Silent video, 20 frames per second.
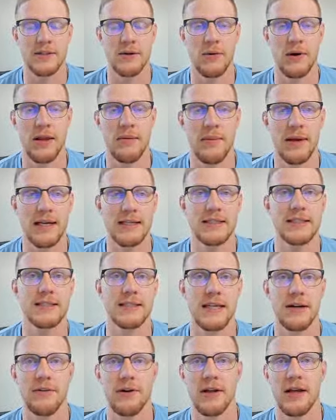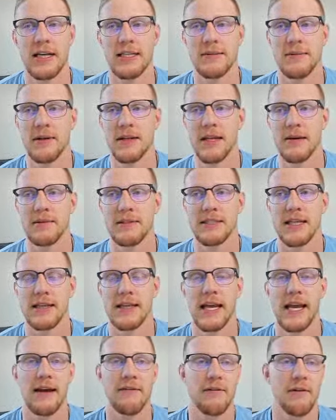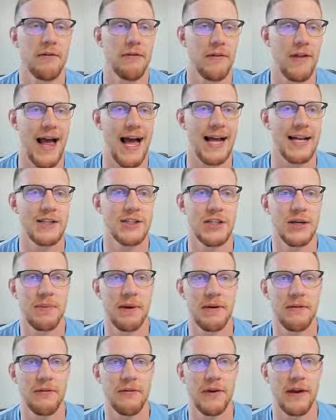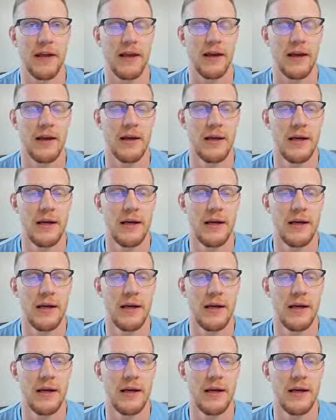So, one of the biggest things I realized about them is that they have a flat shipping fee